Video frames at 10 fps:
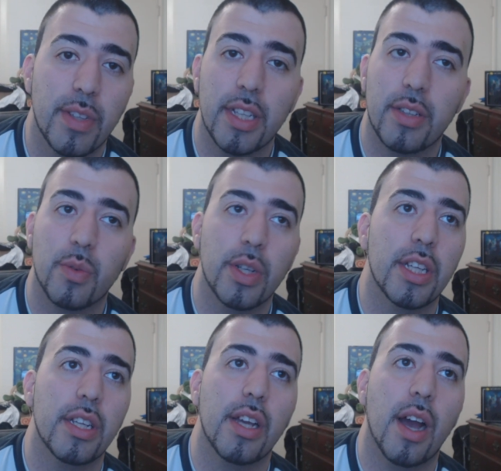
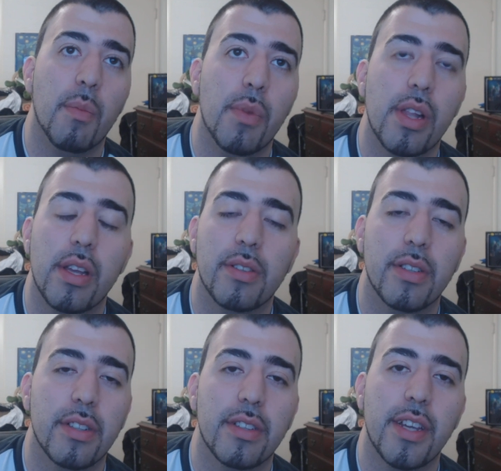I'm really
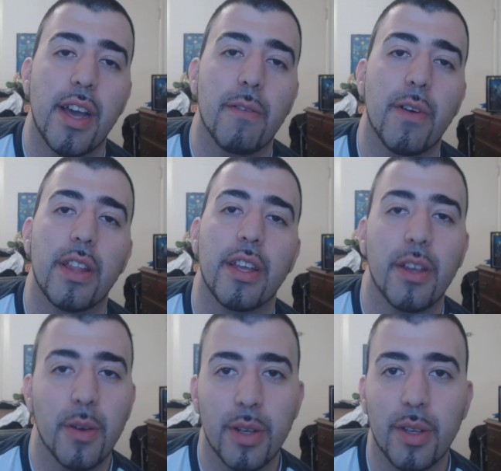interested to see how far they
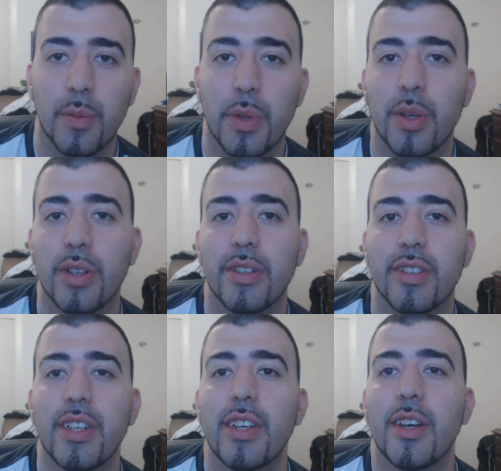can go in
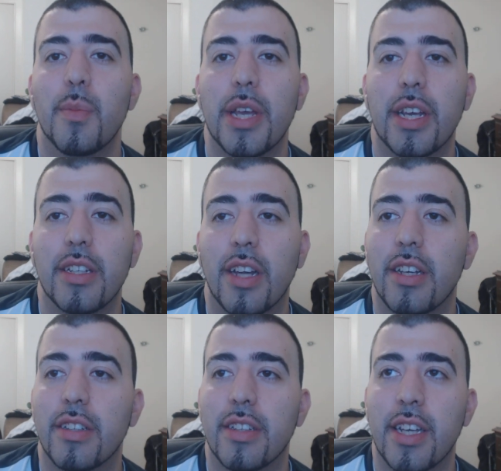computers, because
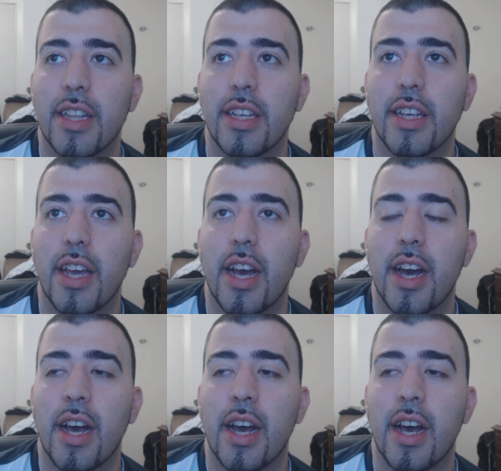honestly, I think